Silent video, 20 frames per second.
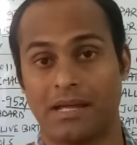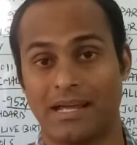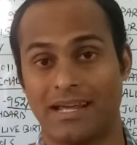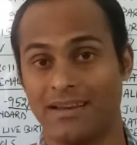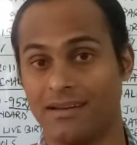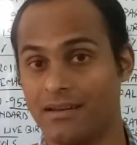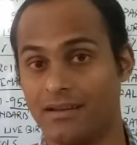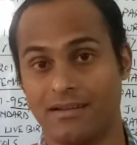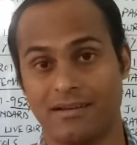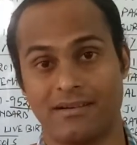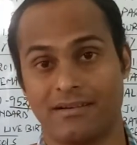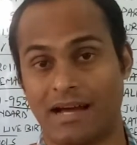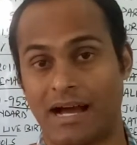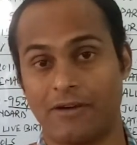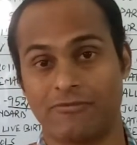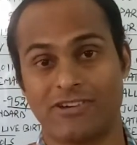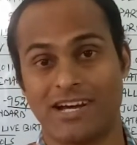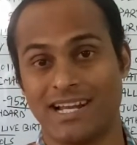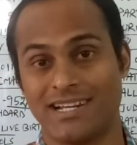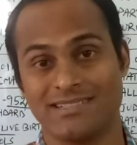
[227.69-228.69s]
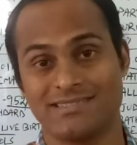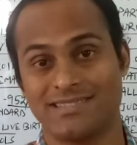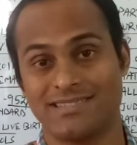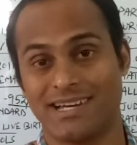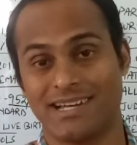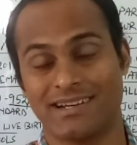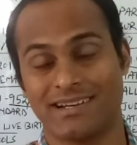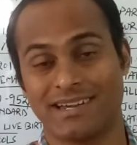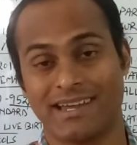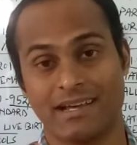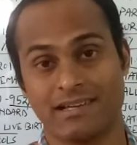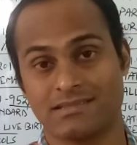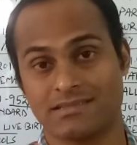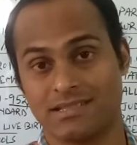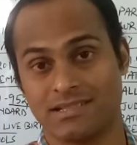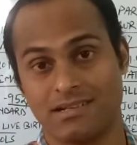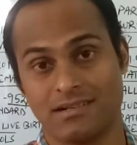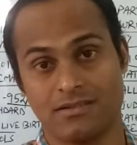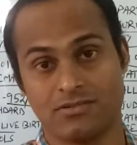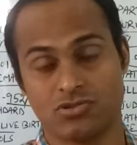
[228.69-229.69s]
in Afghanistan
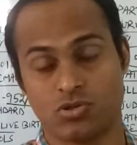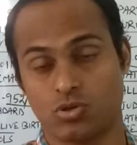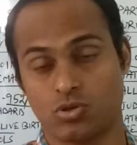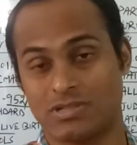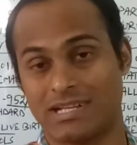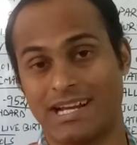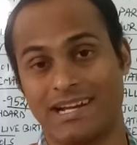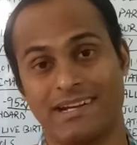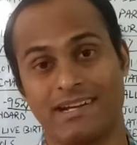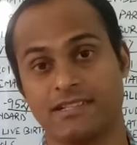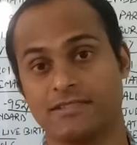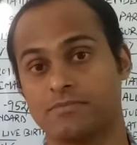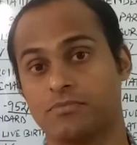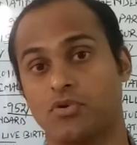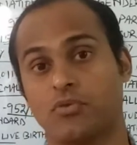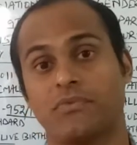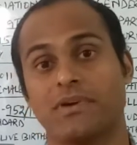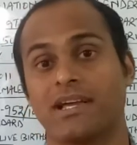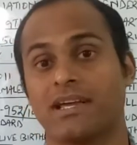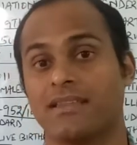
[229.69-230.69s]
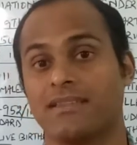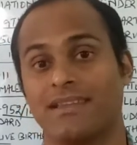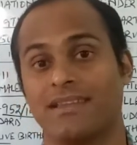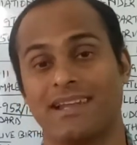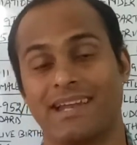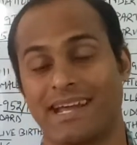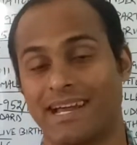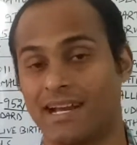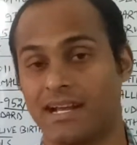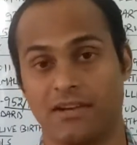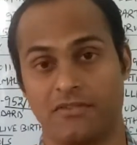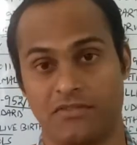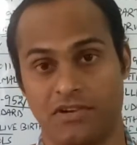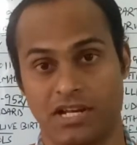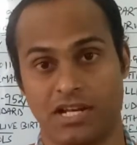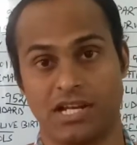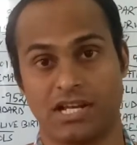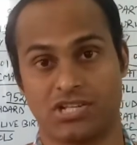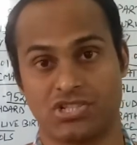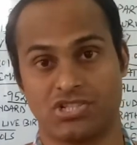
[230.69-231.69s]
case, the society is moving in the negative
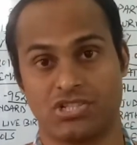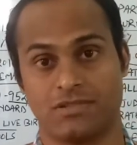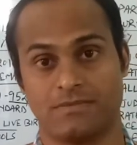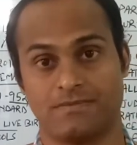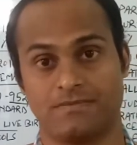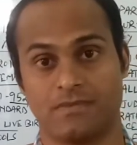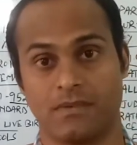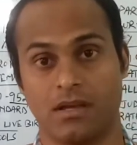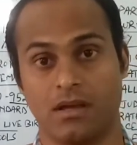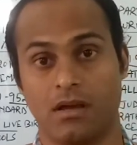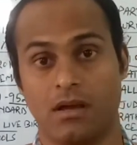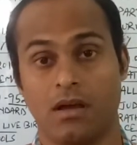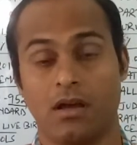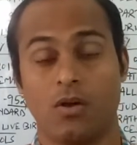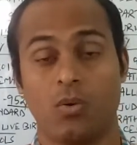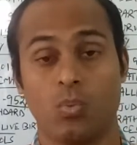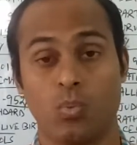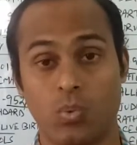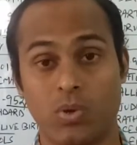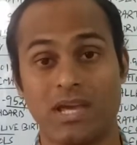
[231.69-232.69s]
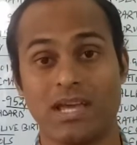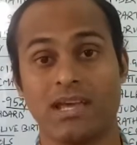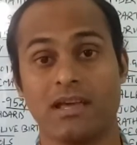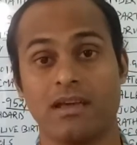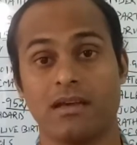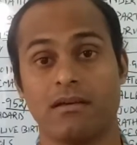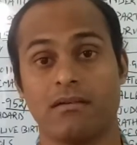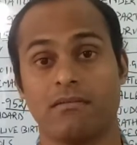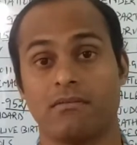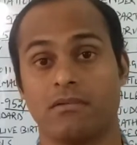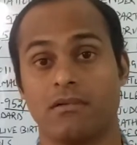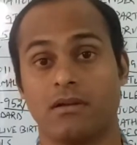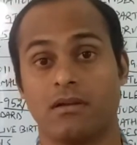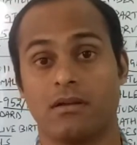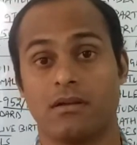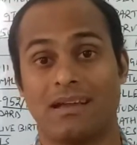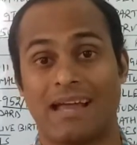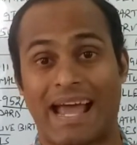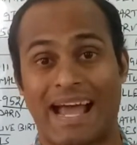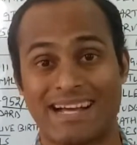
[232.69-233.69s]
direction. We
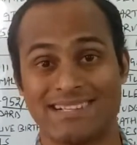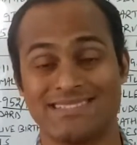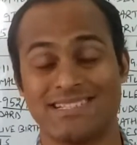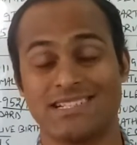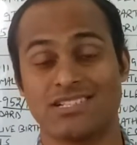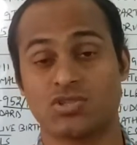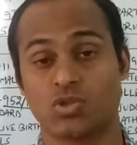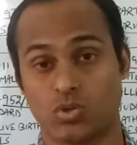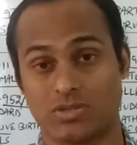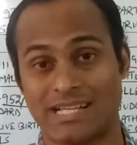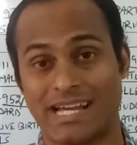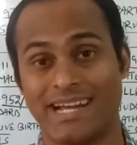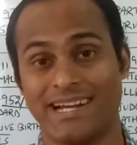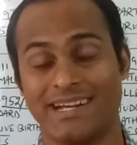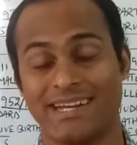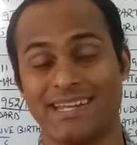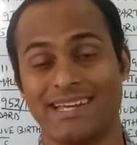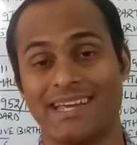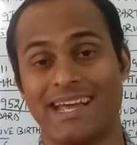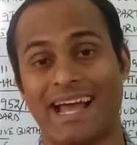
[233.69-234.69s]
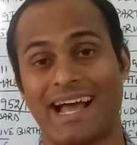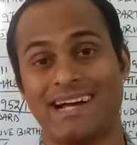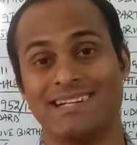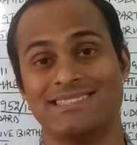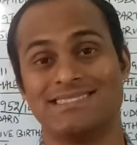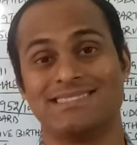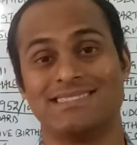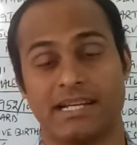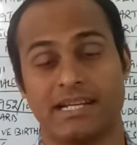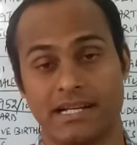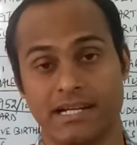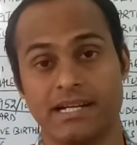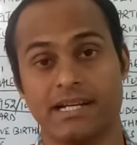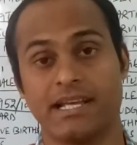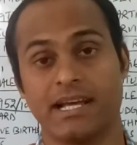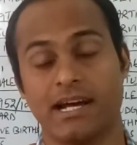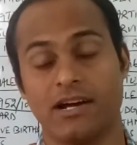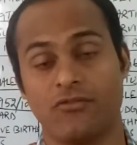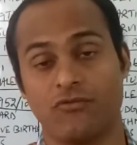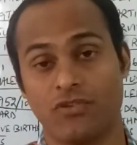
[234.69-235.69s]
as a society, as
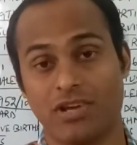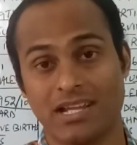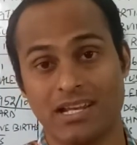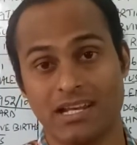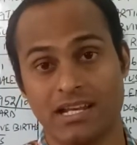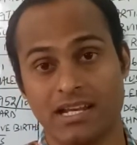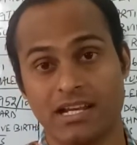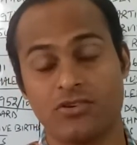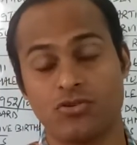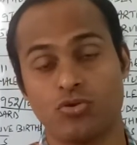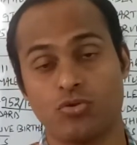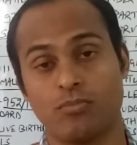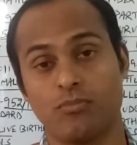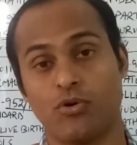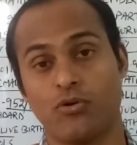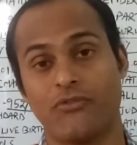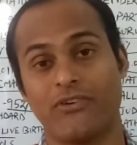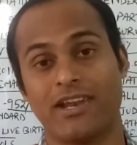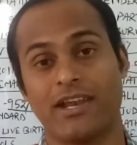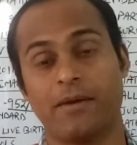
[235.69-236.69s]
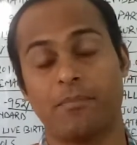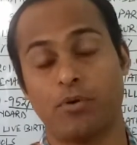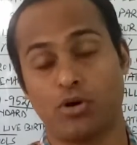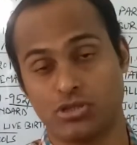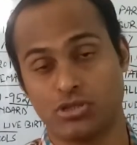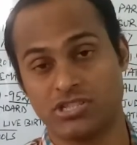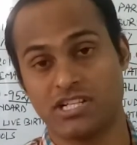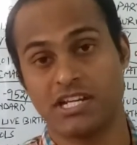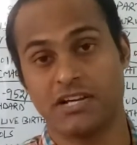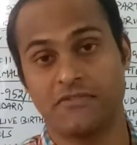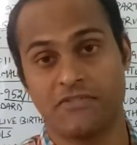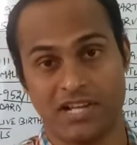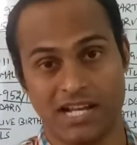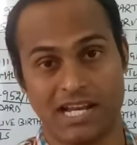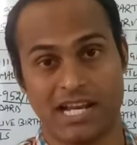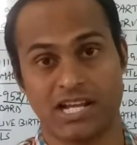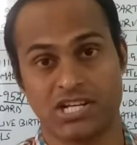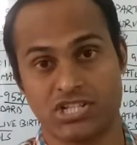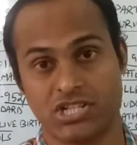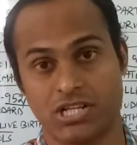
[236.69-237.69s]
India, we need to move in a positive
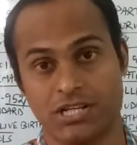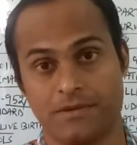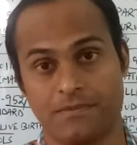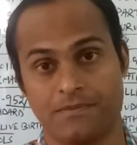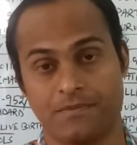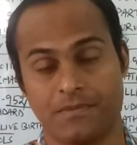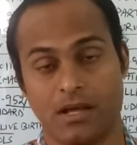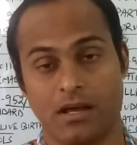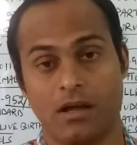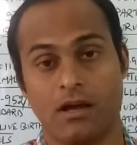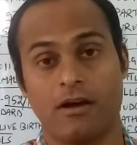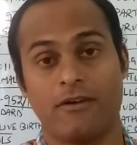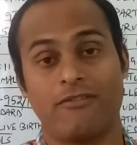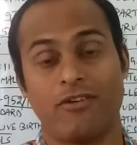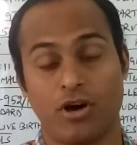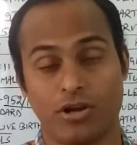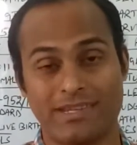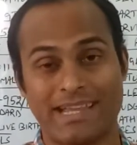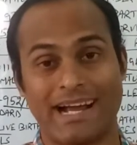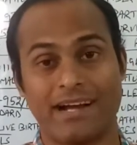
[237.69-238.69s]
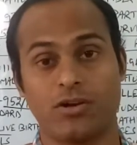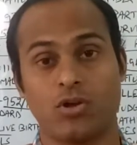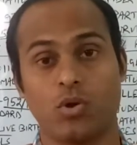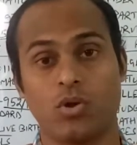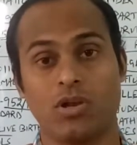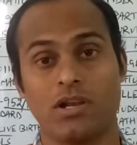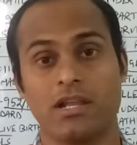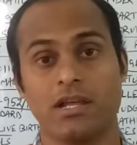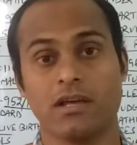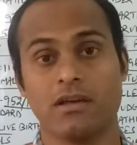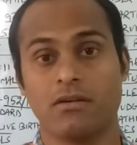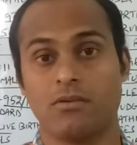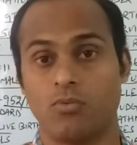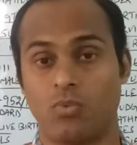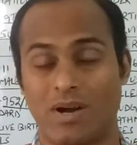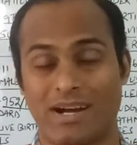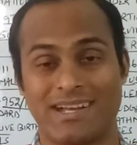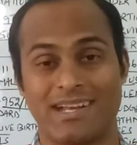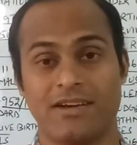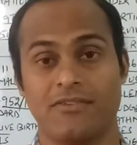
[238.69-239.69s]
direction. For that only,
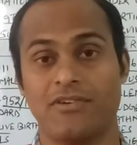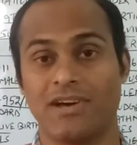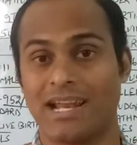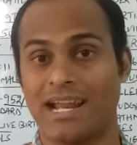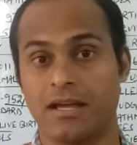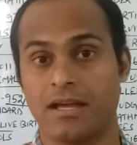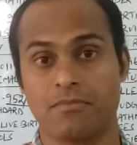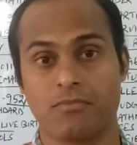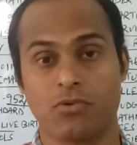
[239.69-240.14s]
whatever I